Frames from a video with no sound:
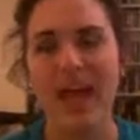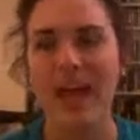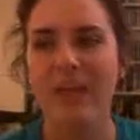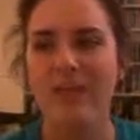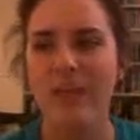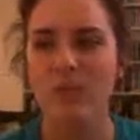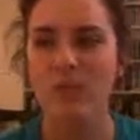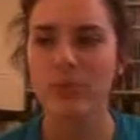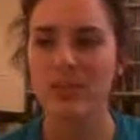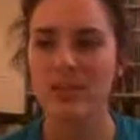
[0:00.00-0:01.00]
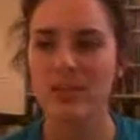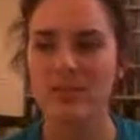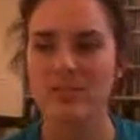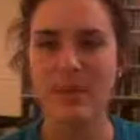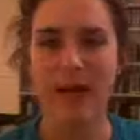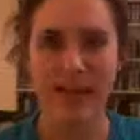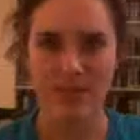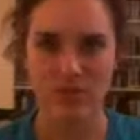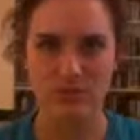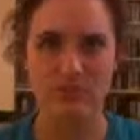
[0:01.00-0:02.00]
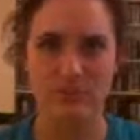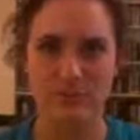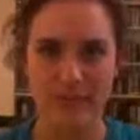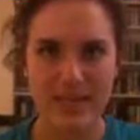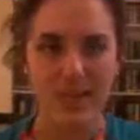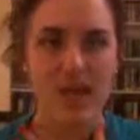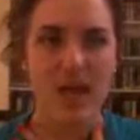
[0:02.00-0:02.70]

and that really is a passion for me.